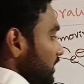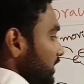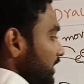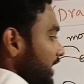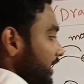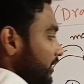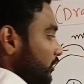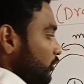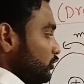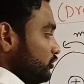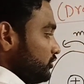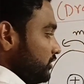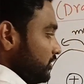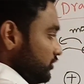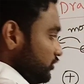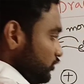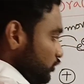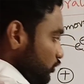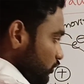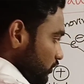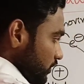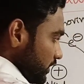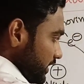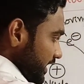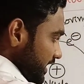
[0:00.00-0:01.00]
around the
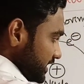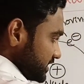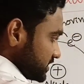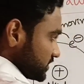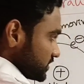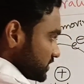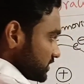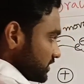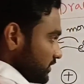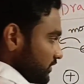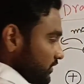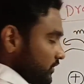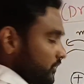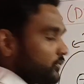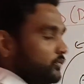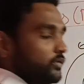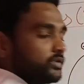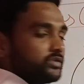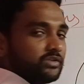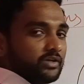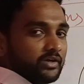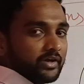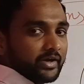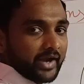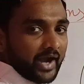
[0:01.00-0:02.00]
nucleus
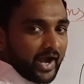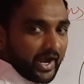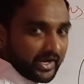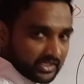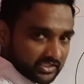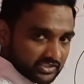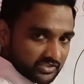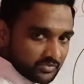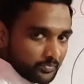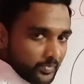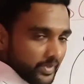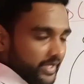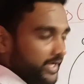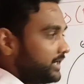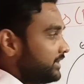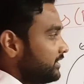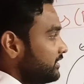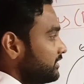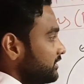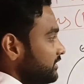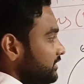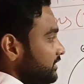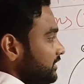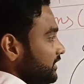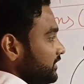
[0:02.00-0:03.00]
with greater
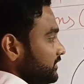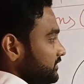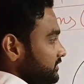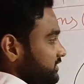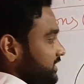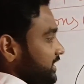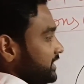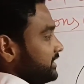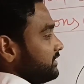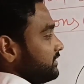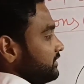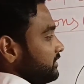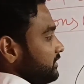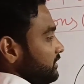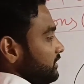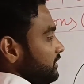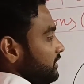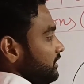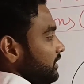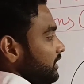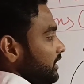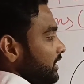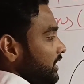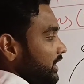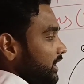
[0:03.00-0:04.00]
speed,
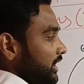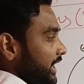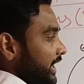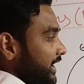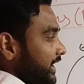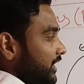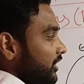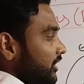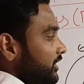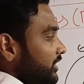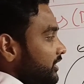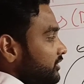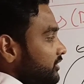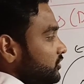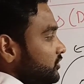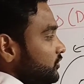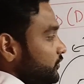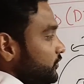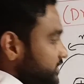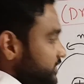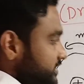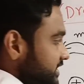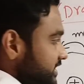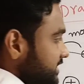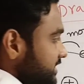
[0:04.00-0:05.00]
then according to
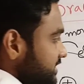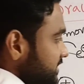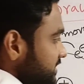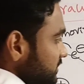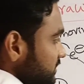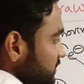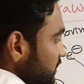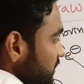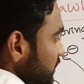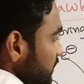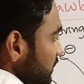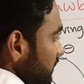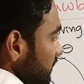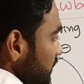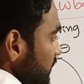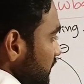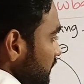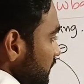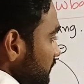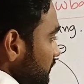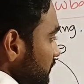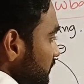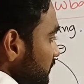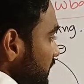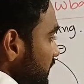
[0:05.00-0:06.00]
physics,
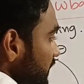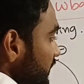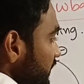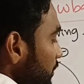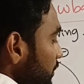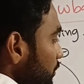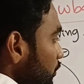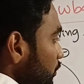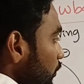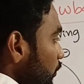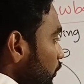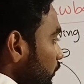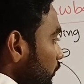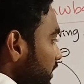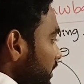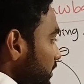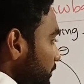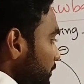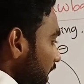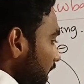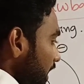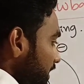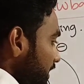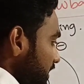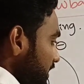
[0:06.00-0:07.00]
when the
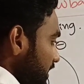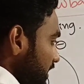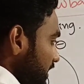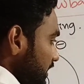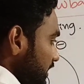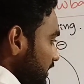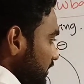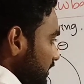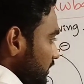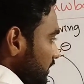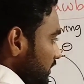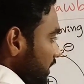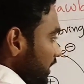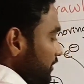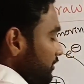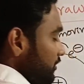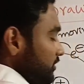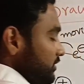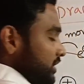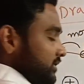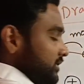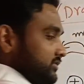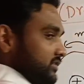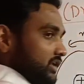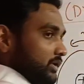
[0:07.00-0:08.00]
moving particle
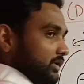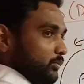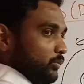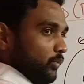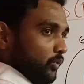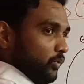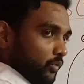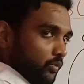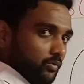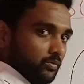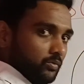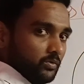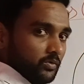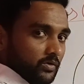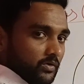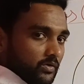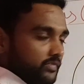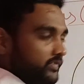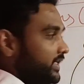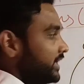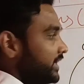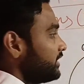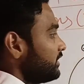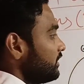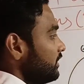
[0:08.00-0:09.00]
continuously move,
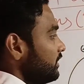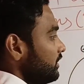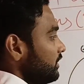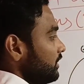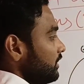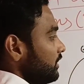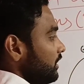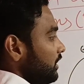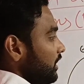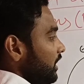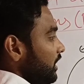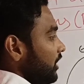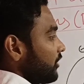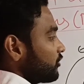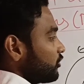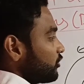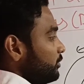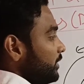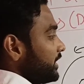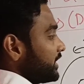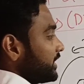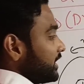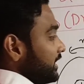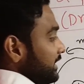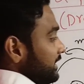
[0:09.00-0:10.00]
then
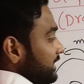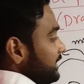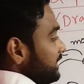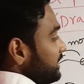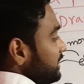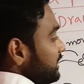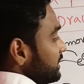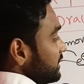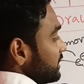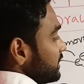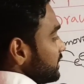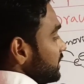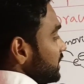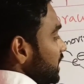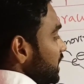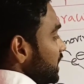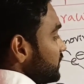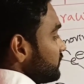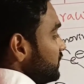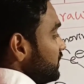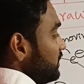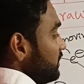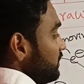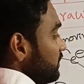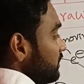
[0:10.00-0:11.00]
automatically
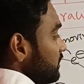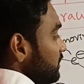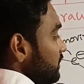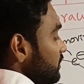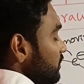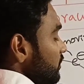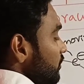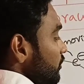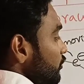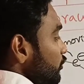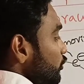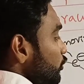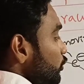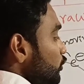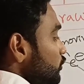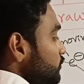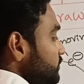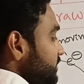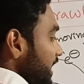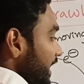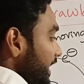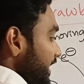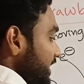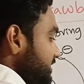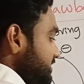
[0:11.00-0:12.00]
it will
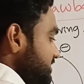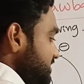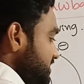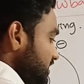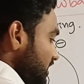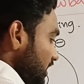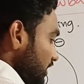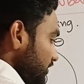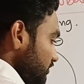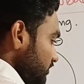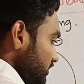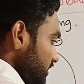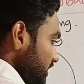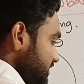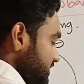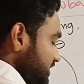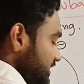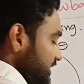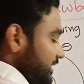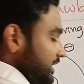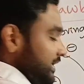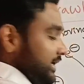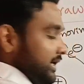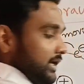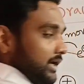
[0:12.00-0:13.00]
lose energy
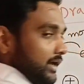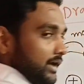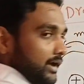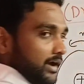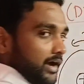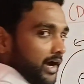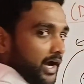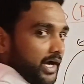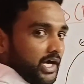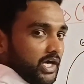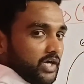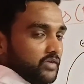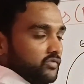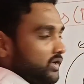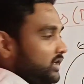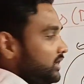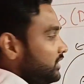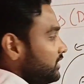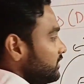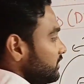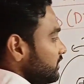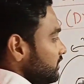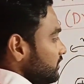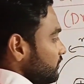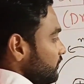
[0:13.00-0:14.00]
continuously and it
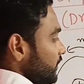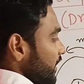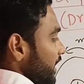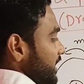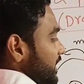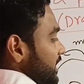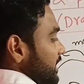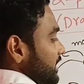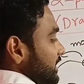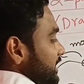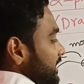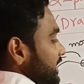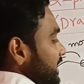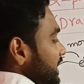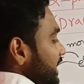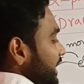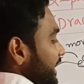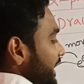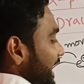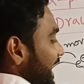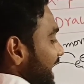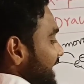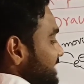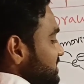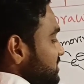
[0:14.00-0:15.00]
will finally
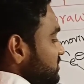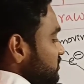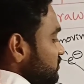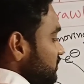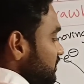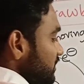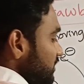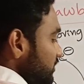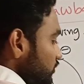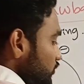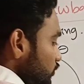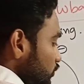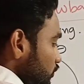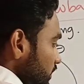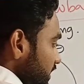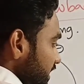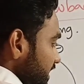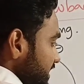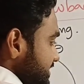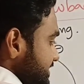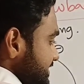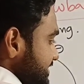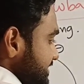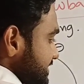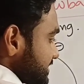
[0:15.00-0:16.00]
crash into the
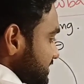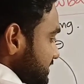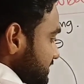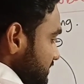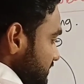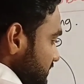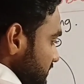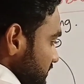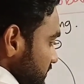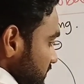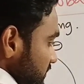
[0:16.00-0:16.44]
nucleus